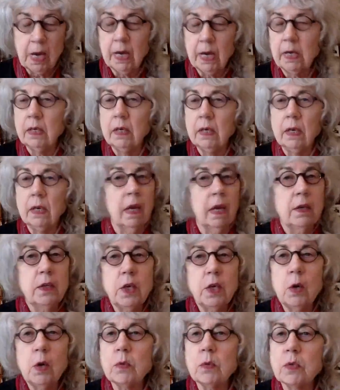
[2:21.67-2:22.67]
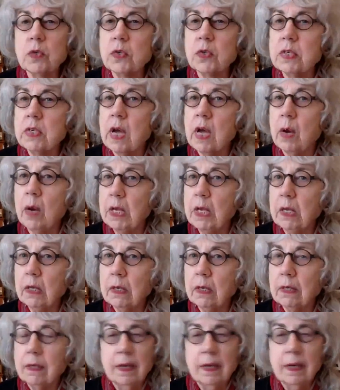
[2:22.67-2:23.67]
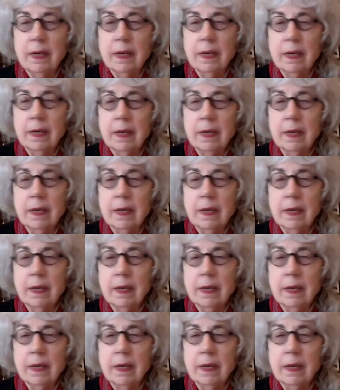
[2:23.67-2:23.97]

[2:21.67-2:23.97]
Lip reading: to mind, don't snub it,